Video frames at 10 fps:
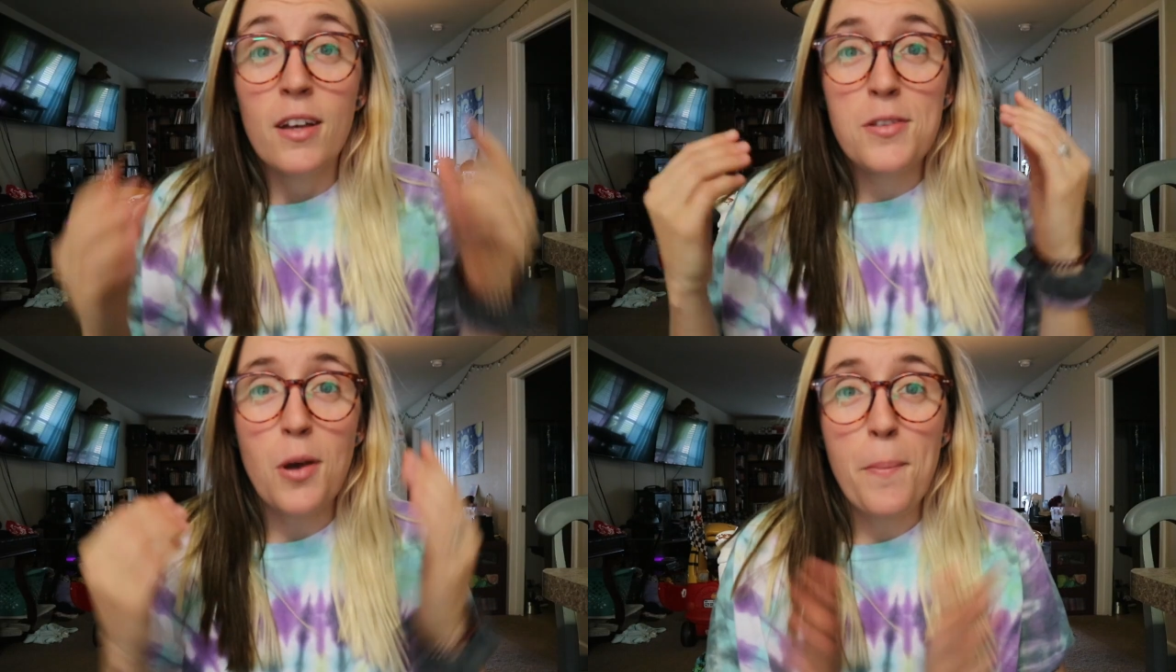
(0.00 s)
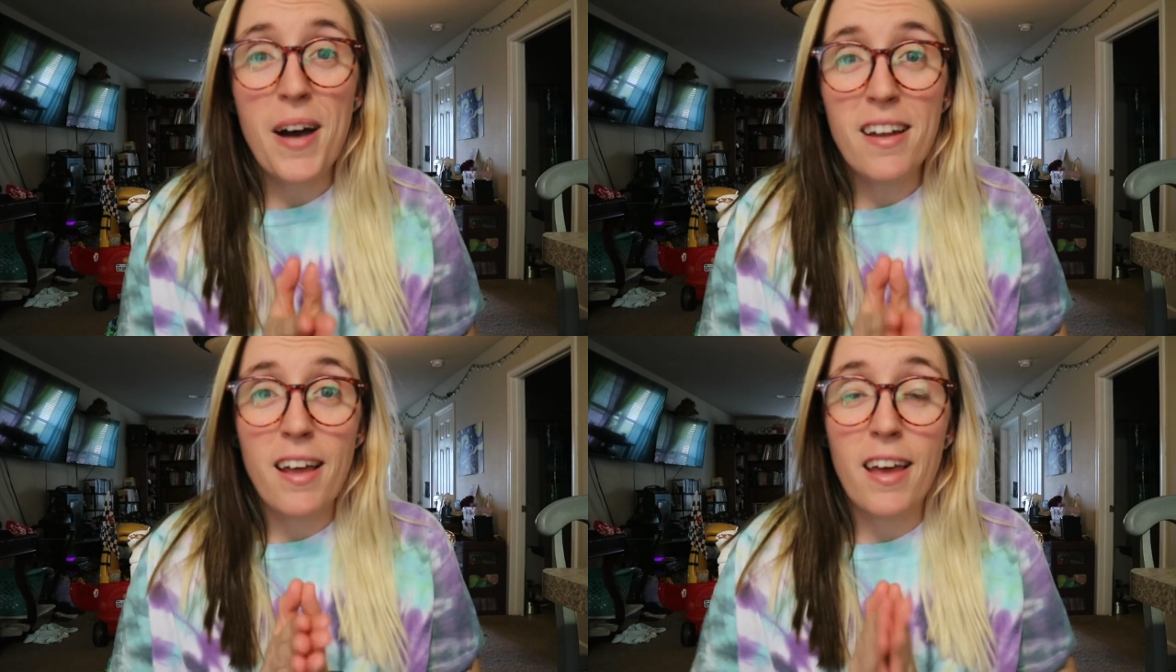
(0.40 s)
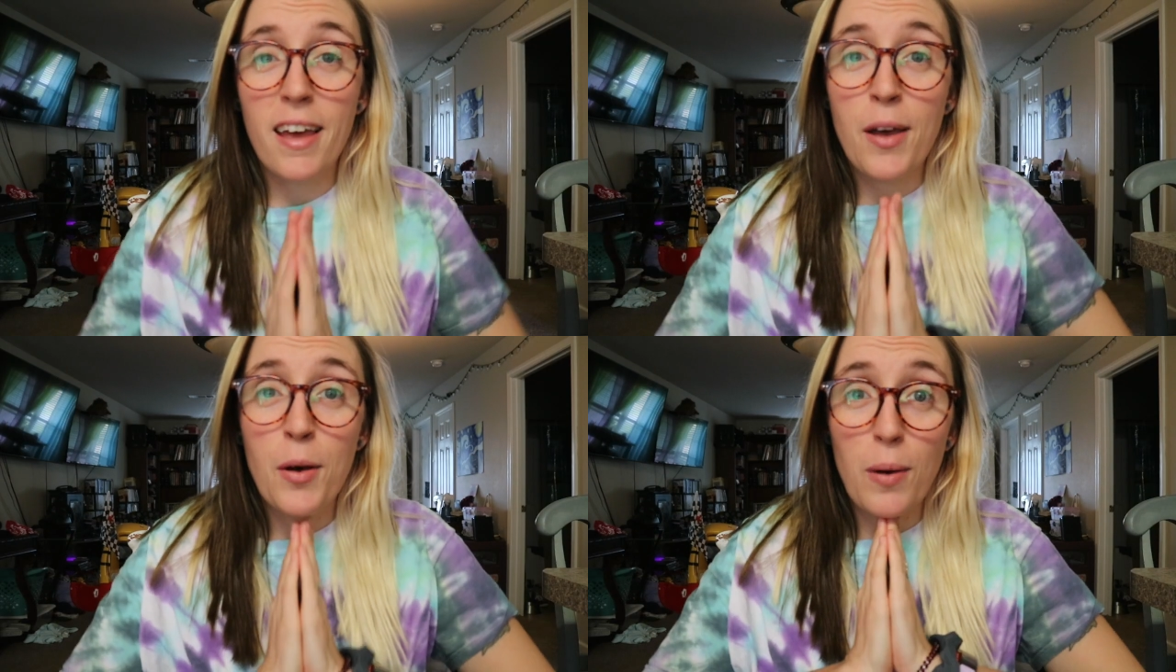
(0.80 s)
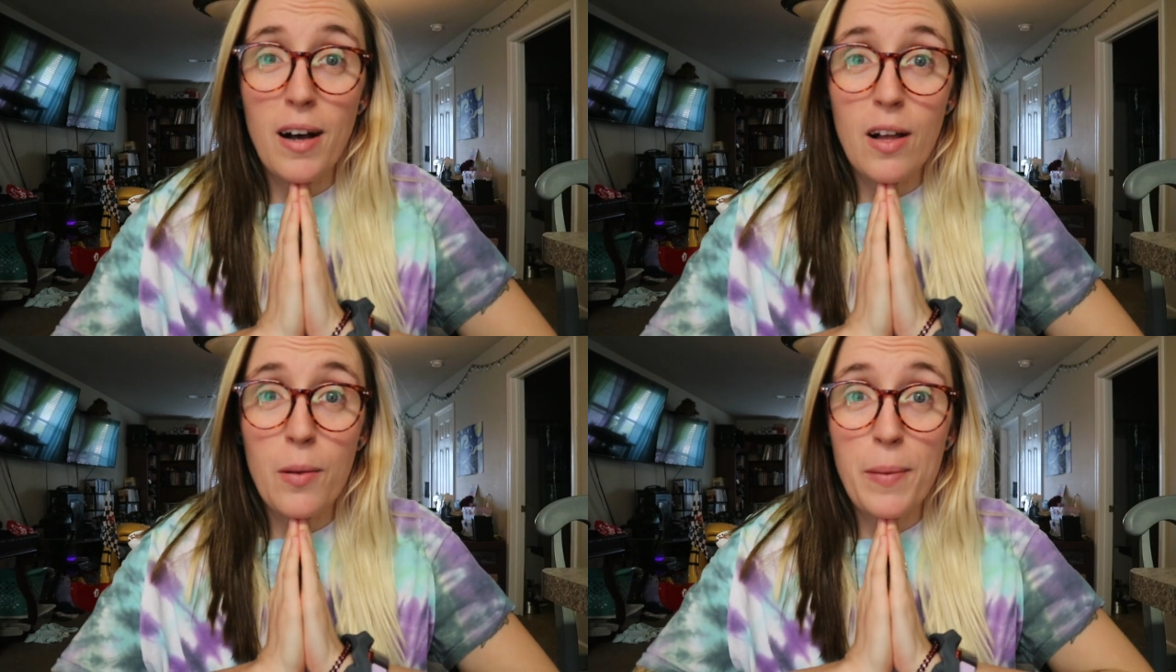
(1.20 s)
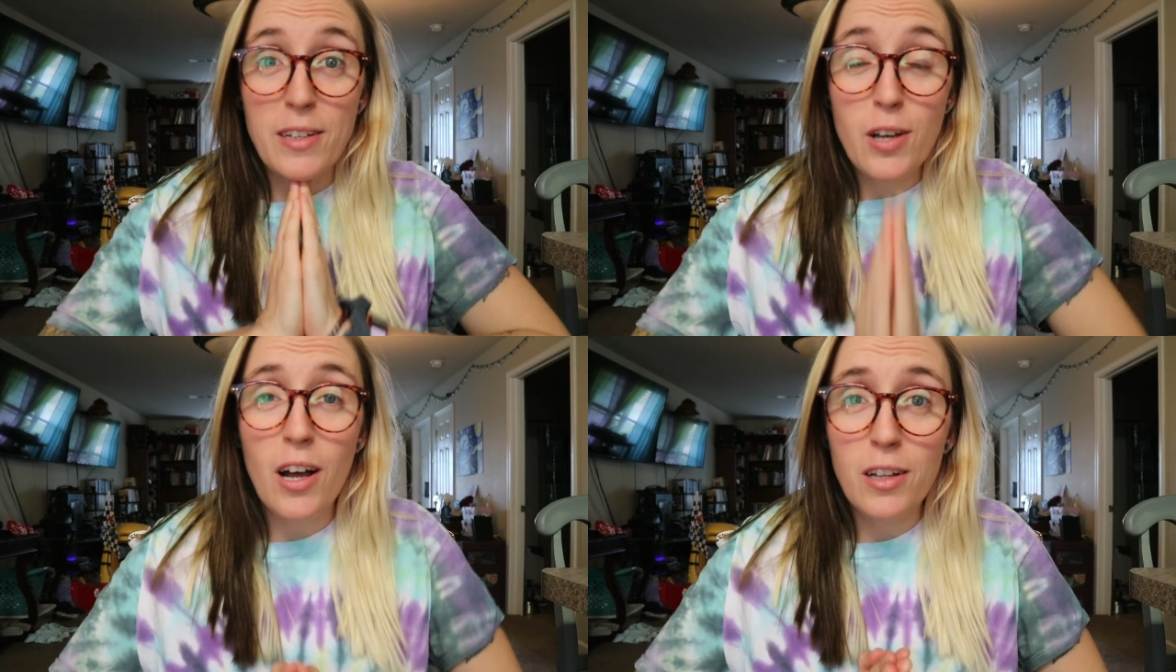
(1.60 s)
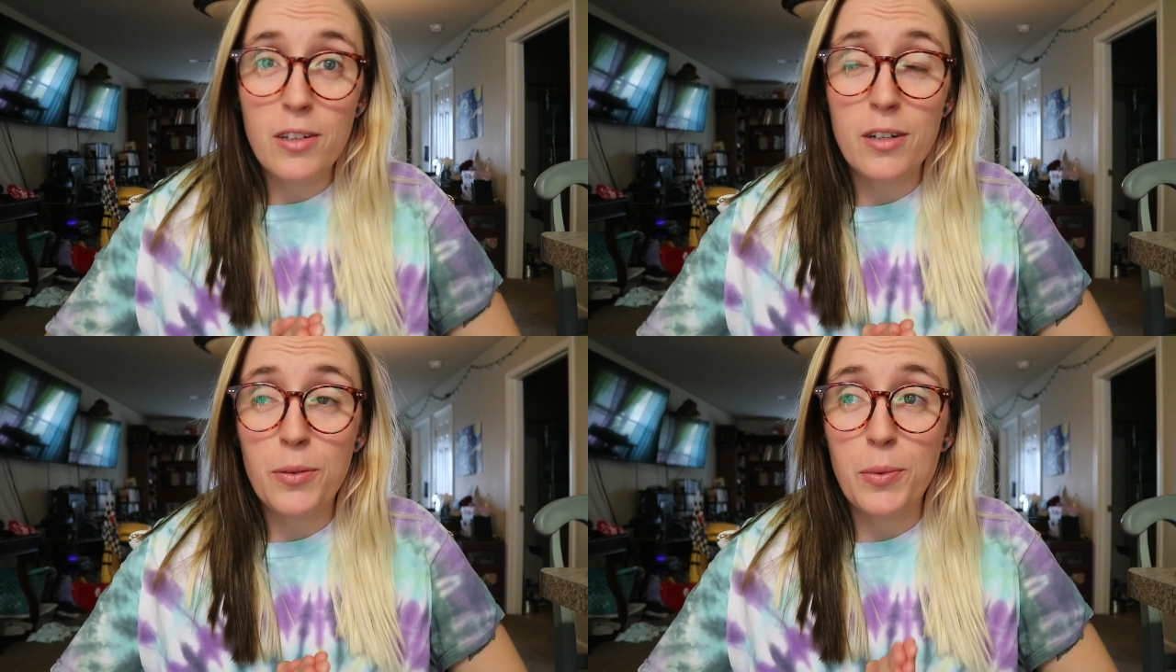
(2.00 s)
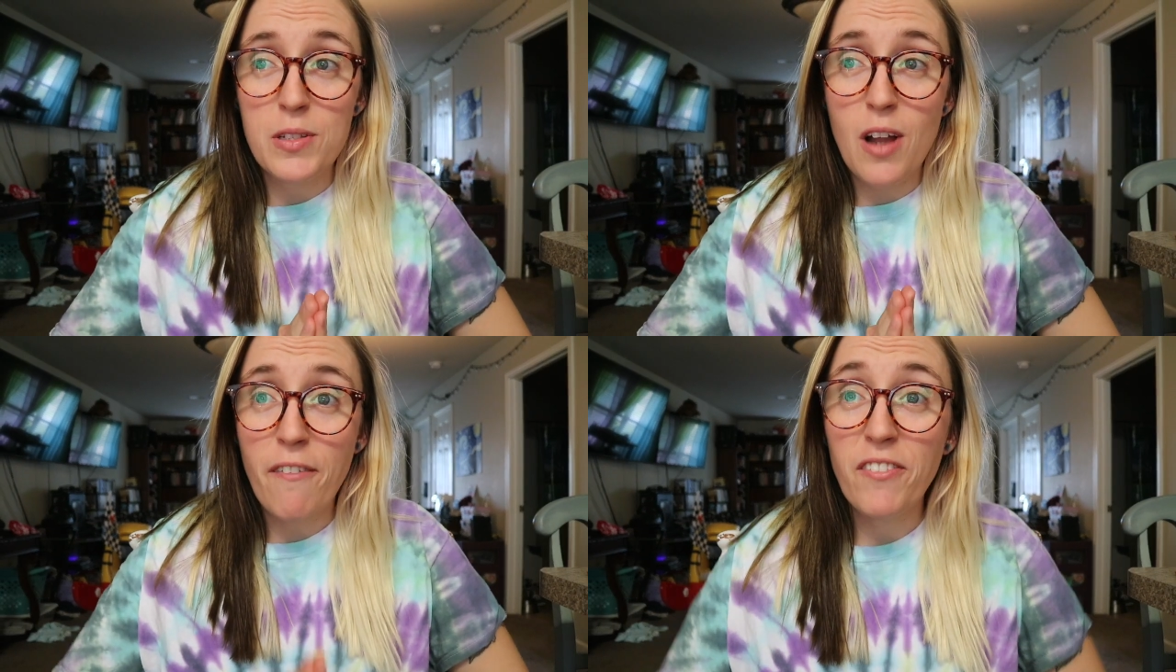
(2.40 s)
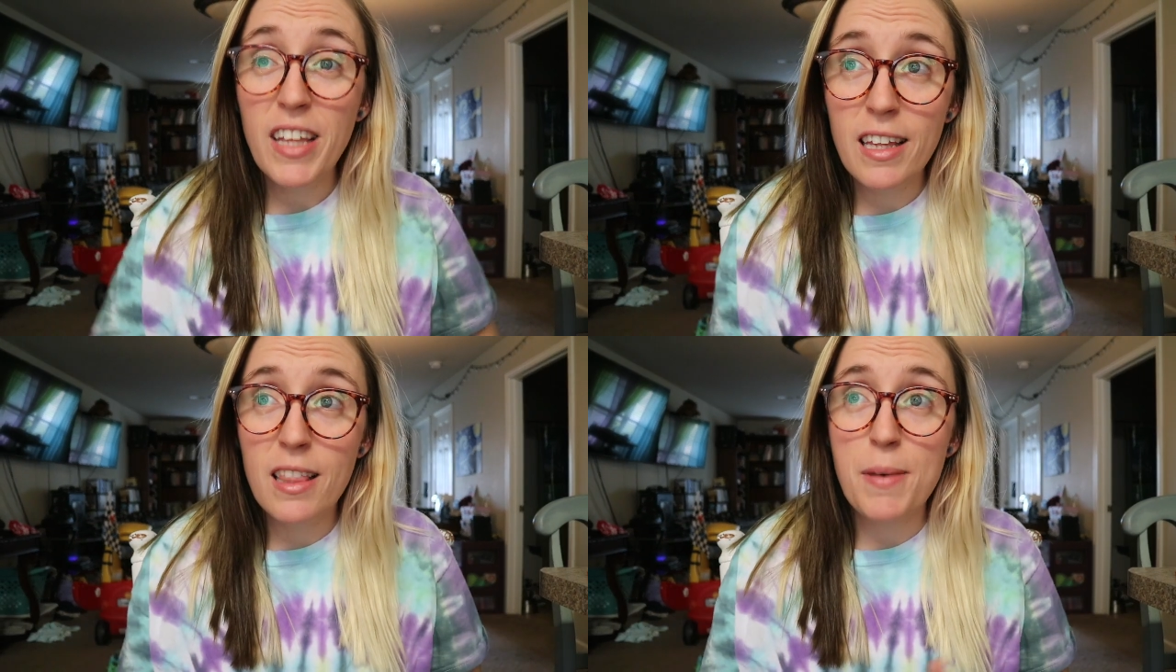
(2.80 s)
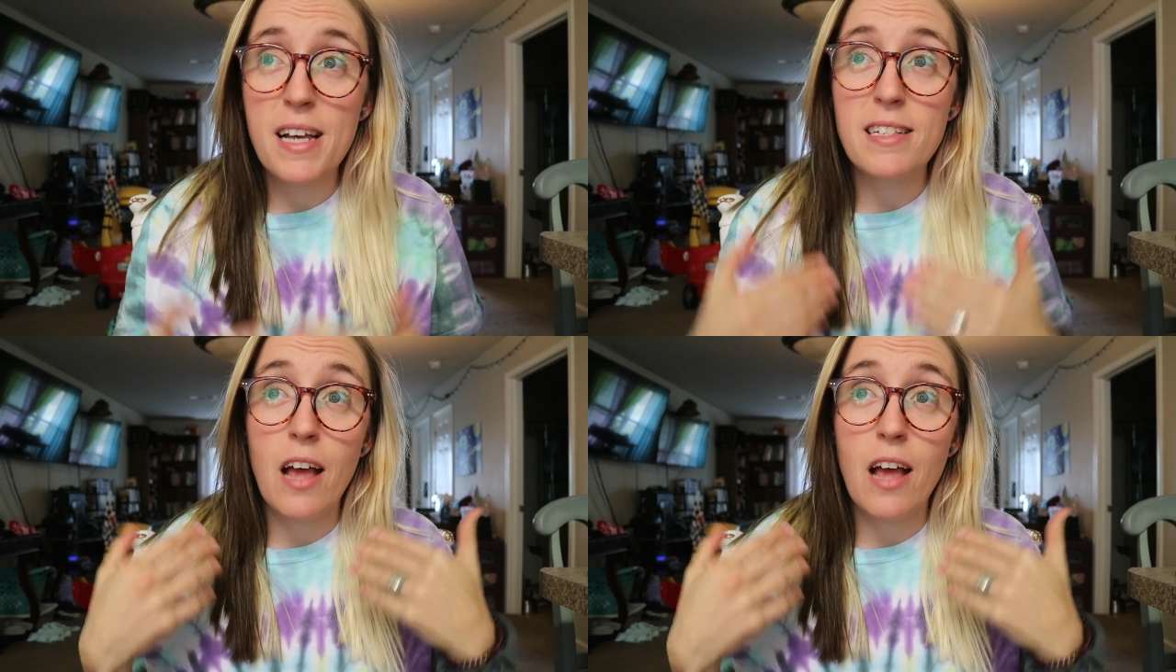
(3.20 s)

So Monday, while my toddler was not feeling the best,